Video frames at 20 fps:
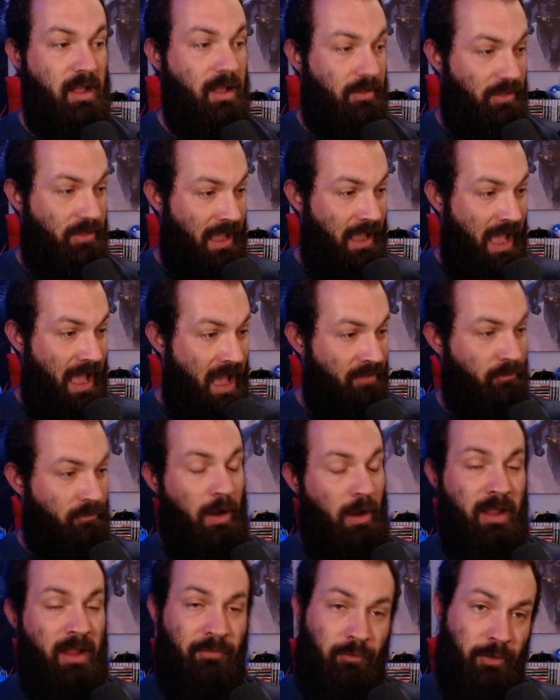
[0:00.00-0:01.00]
They have
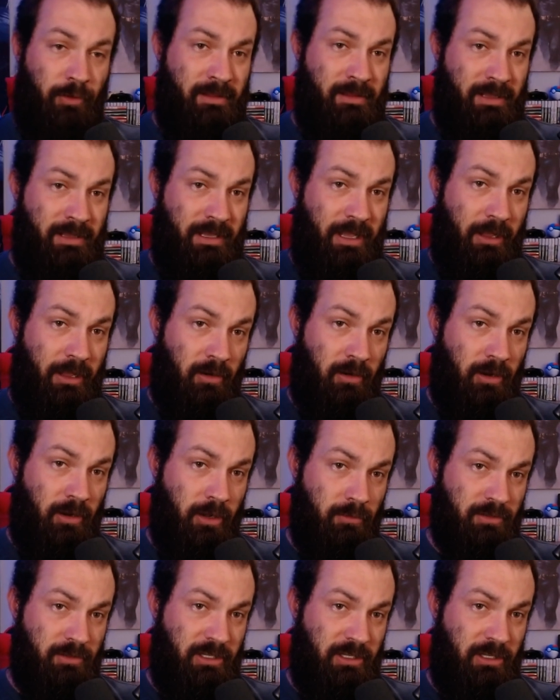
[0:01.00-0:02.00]
Grant Freely here,
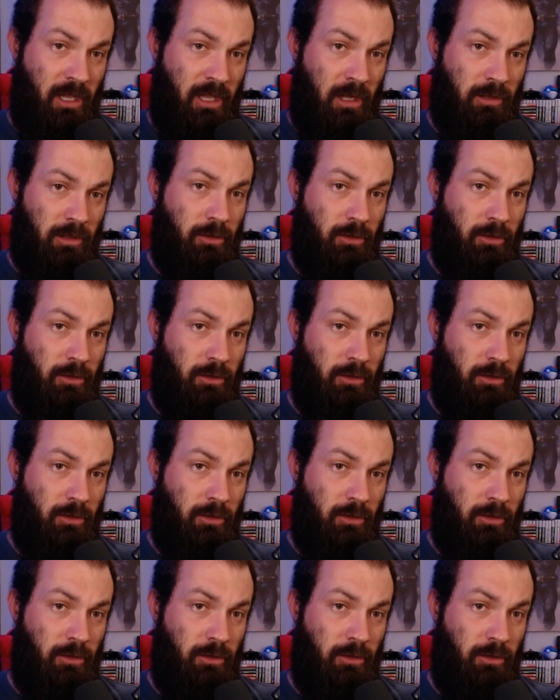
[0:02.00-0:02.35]
who is the young Luke